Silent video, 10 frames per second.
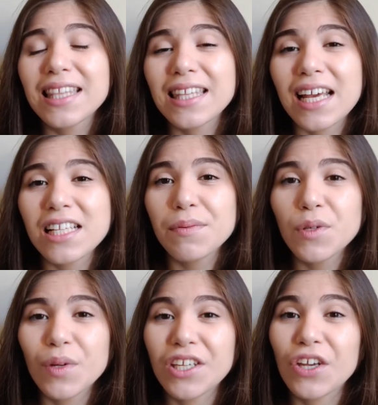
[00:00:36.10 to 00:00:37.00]
the lines
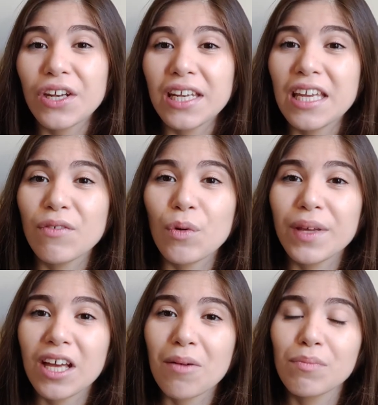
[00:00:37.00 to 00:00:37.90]
between good and evil
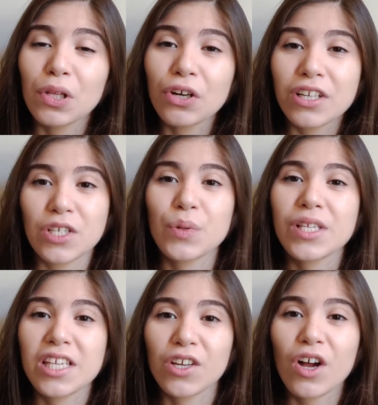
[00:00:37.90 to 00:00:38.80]
become blurred and
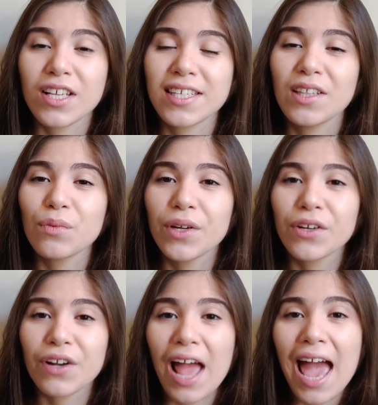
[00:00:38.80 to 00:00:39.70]
twisted, causing the
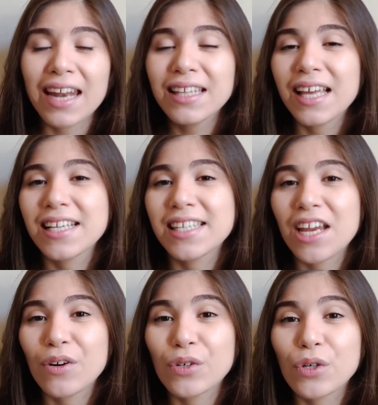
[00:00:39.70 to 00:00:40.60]
reader to analyze
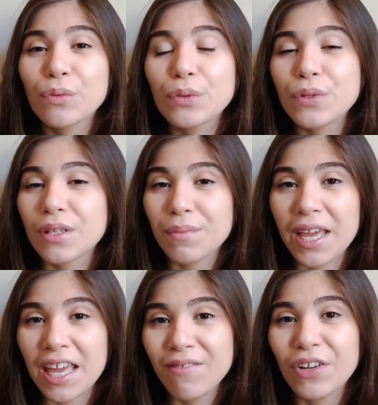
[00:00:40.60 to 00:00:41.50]
character rules and
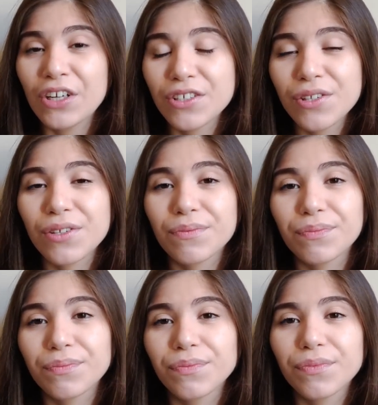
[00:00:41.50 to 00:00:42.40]
behaviors.
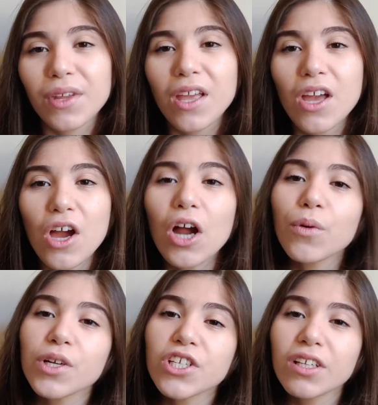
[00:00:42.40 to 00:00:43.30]

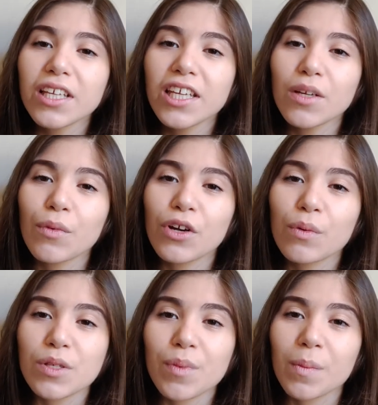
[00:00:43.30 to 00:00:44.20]
Originally, Nimona
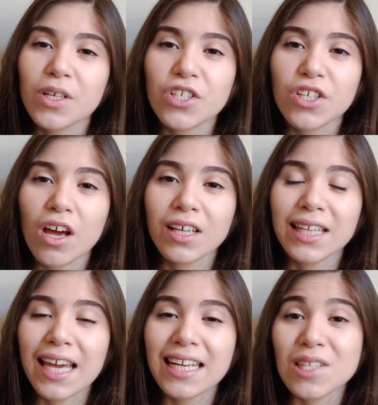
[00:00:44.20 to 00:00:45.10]
was published
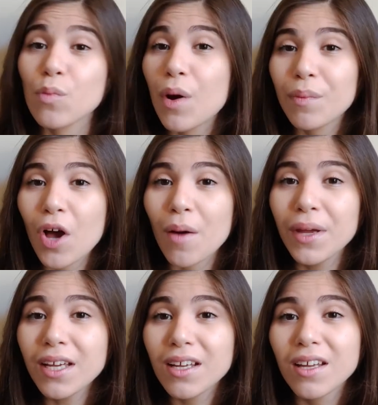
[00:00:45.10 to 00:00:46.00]
online as a
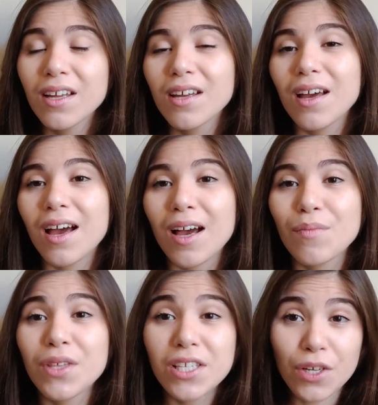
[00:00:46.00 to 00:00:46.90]
webcomic.
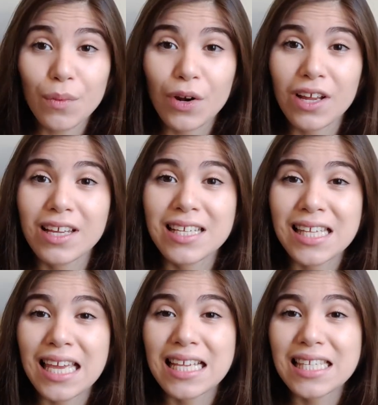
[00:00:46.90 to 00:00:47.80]
Um, this Nimona is
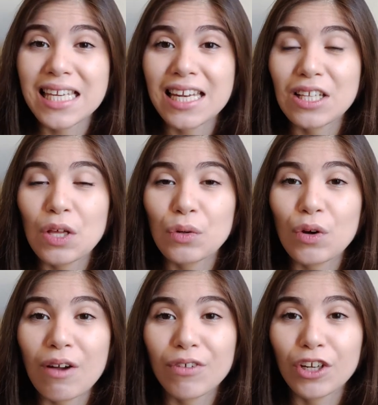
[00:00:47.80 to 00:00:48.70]
a standalone
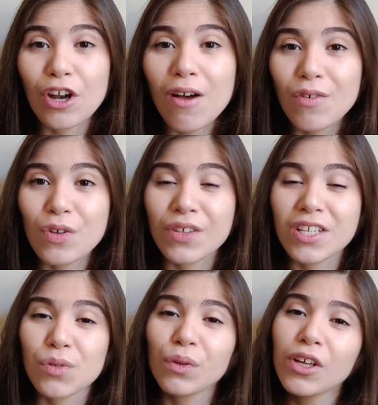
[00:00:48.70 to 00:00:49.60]
graphic novel that
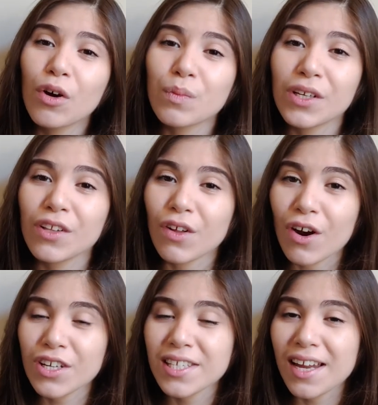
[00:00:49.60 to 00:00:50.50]
is really homed in on the
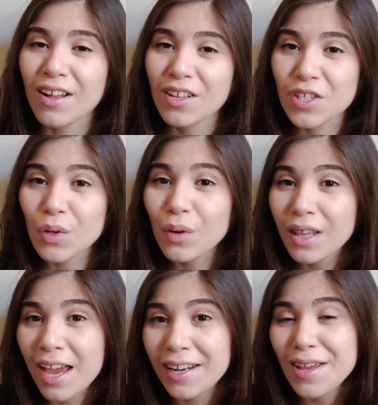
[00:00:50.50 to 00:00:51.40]
art style and
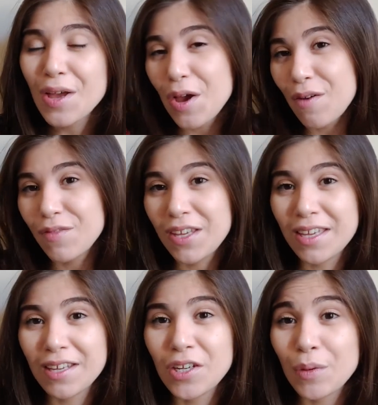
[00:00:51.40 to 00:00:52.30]
storyline of
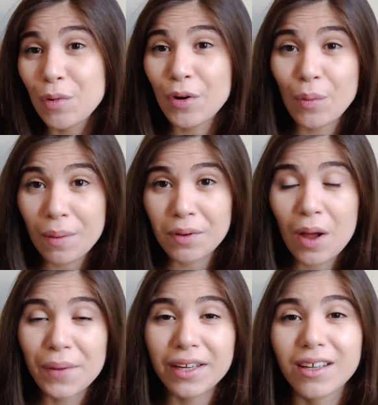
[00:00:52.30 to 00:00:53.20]
the Nimona
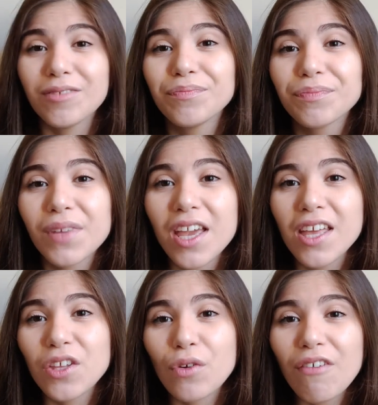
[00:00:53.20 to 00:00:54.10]
webcomic.
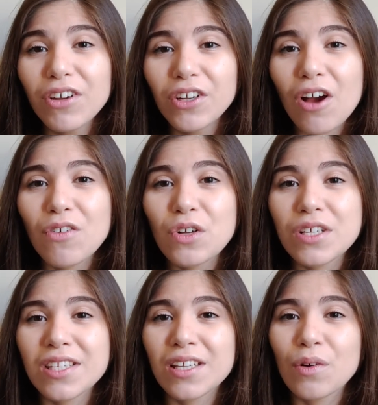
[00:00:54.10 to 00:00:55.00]
The graphic novel
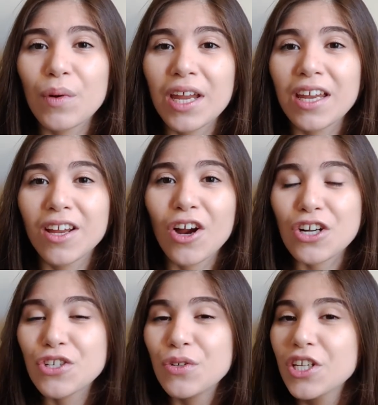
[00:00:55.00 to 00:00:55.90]
is in a way
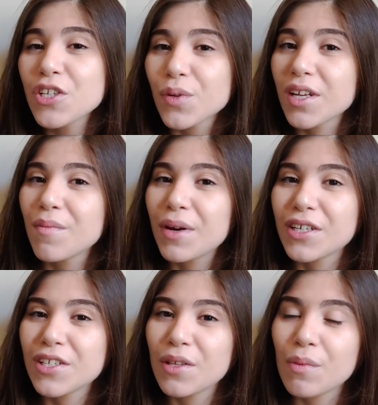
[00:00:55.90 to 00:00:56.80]
cartoonish when
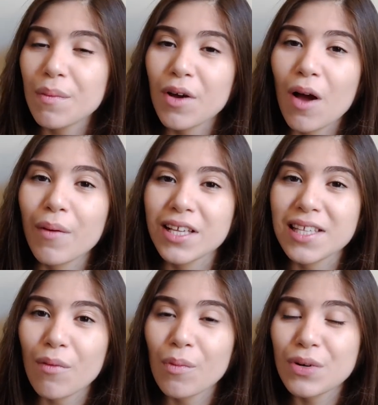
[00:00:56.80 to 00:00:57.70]
compared to the webcomics
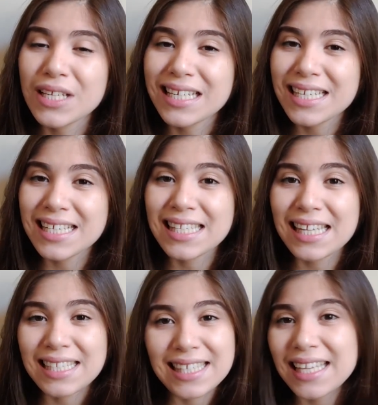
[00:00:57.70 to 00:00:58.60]
that were presented as
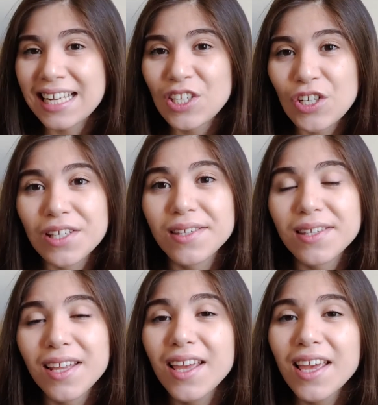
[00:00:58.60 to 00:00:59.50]
light
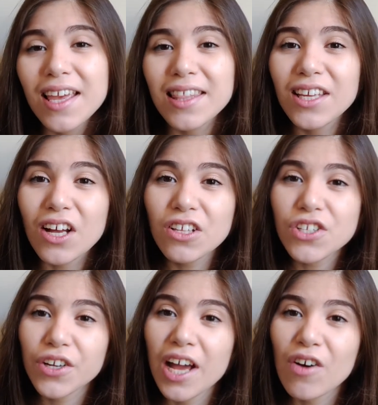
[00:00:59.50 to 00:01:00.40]
sketches. The
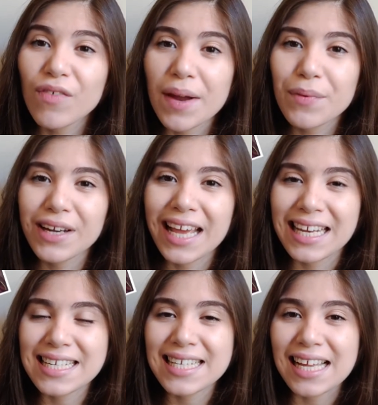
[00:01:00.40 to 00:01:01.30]
colors are now vibrant
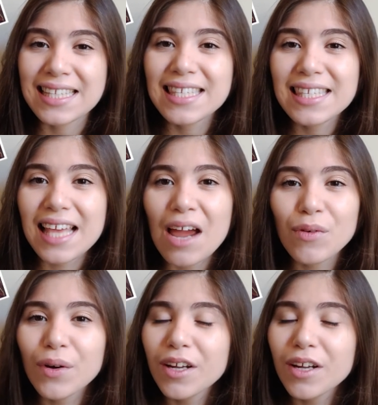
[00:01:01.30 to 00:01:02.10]
and intense. I would